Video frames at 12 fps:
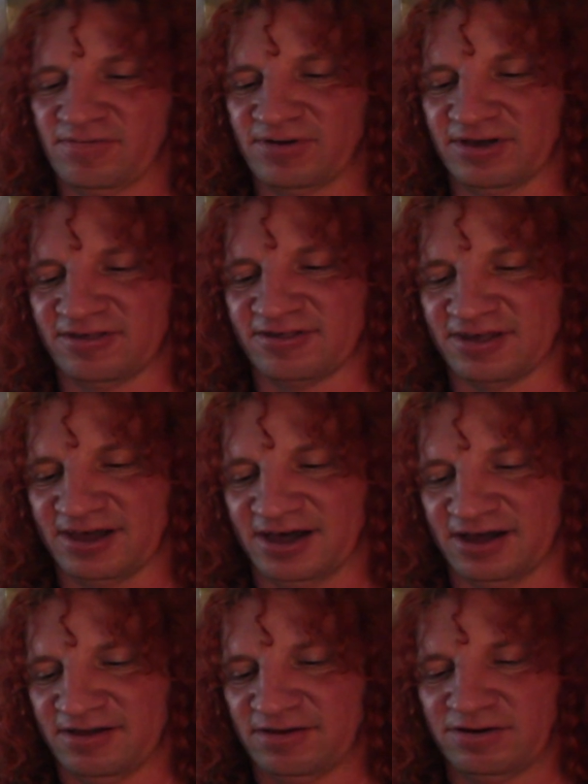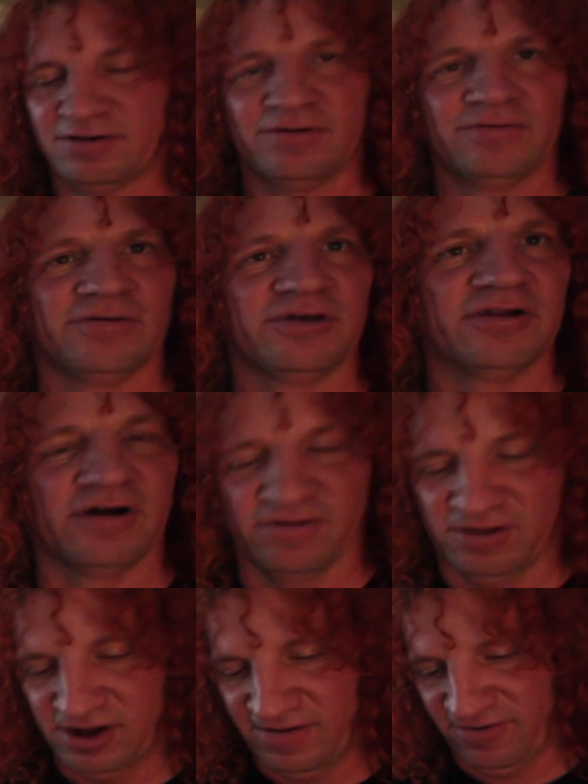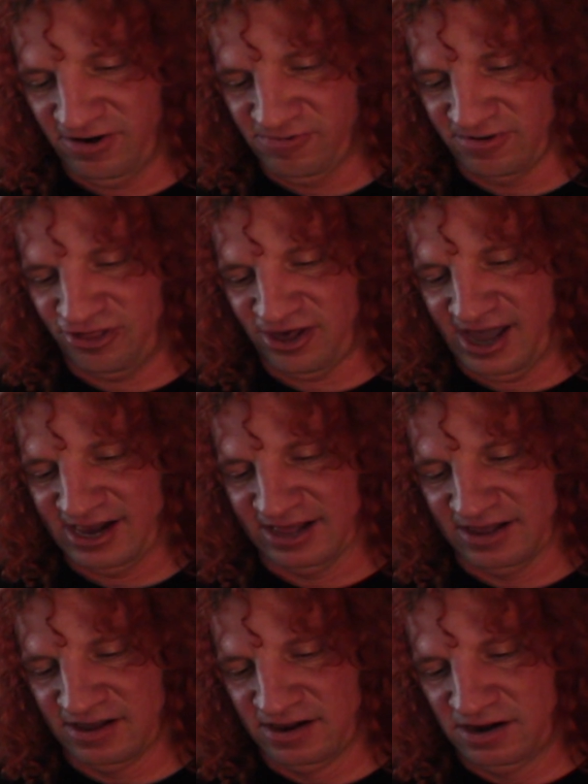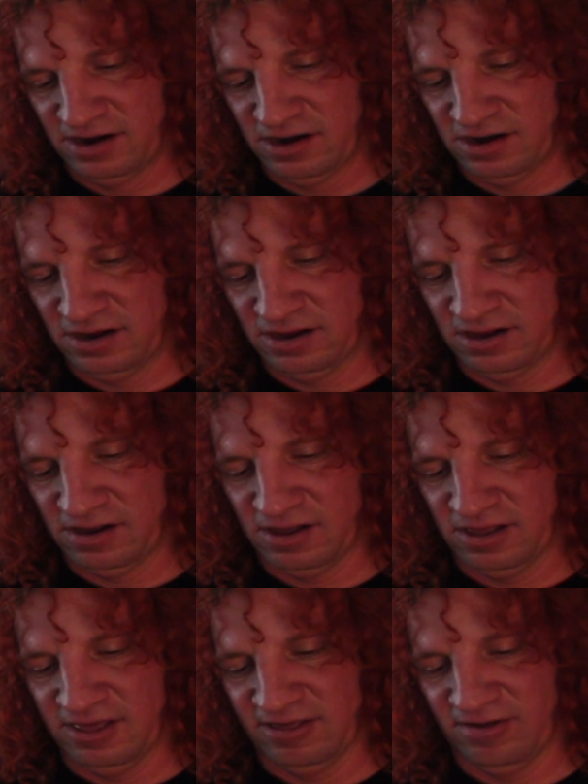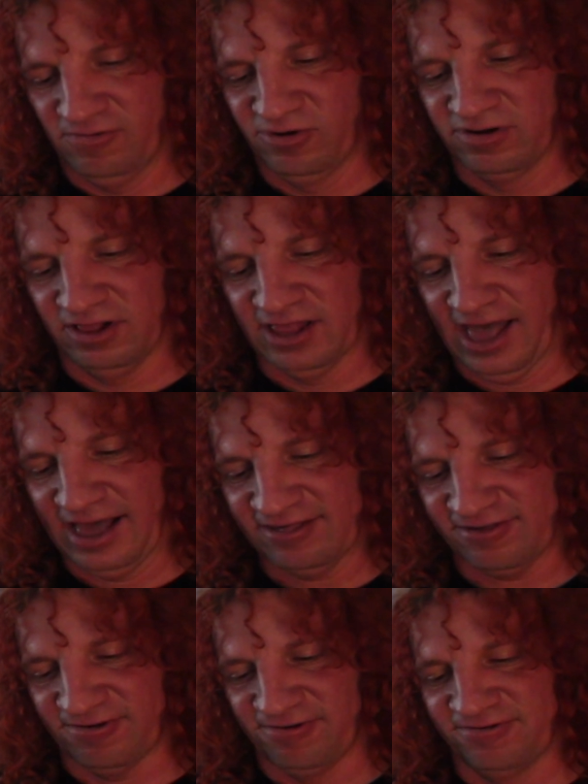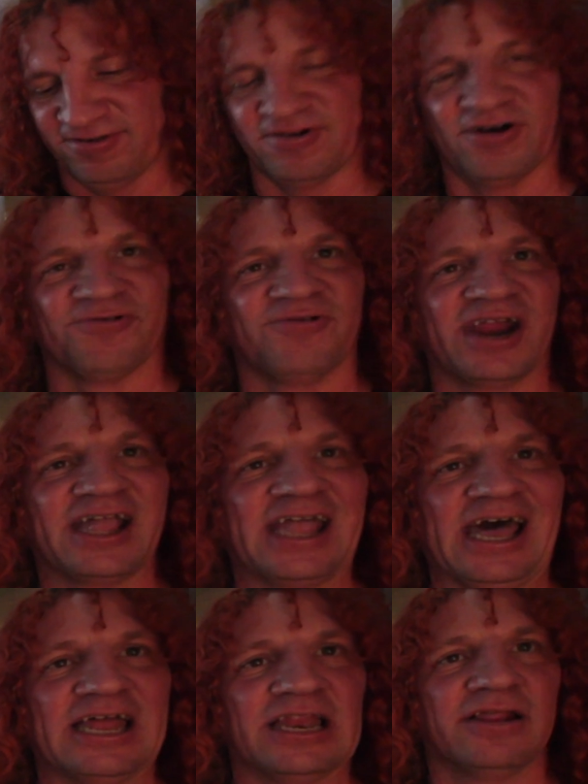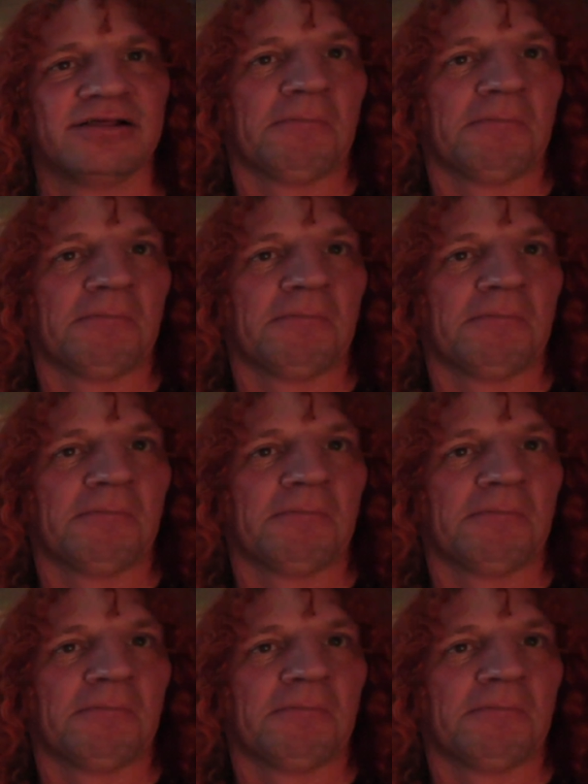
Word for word: Because uh, you know you never know with China, will it last or is it already dead?